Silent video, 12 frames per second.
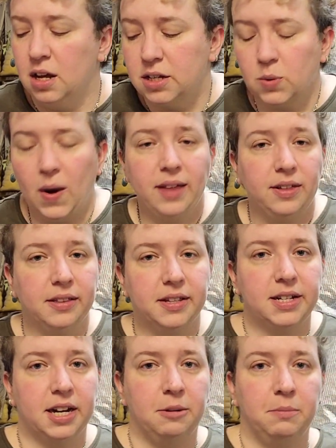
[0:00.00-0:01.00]
So I thought
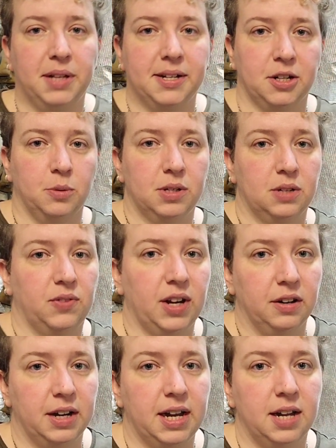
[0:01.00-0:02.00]
the denim blazer was a
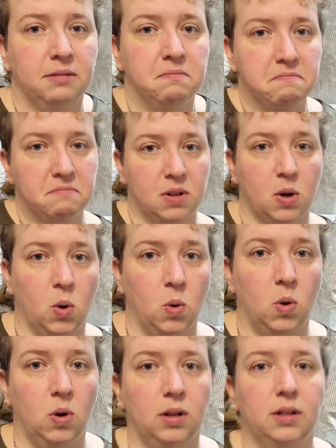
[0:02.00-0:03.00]
very
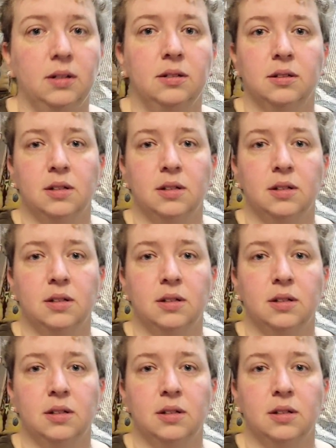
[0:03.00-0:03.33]
cool,